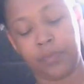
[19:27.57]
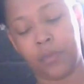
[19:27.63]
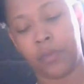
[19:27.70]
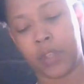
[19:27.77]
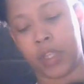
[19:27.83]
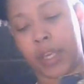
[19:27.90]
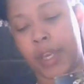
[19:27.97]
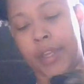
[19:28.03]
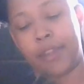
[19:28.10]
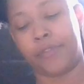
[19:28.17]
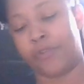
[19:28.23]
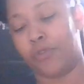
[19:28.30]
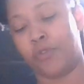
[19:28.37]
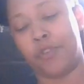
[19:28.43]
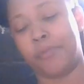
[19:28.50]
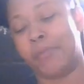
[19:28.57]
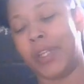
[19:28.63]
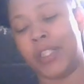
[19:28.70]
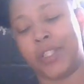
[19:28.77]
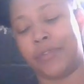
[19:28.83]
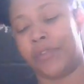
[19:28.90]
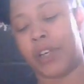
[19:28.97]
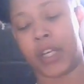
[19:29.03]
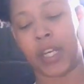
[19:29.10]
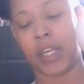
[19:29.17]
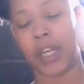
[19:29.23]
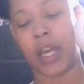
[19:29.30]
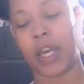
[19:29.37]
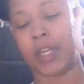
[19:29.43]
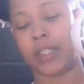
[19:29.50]
Yeah, the Fool. Bunch of fucking
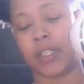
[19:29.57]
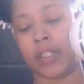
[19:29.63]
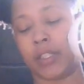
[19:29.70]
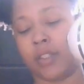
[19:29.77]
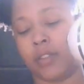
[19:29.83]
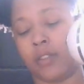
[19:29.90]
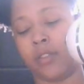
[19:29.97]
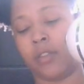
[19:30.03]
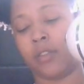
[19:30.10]
nonsense.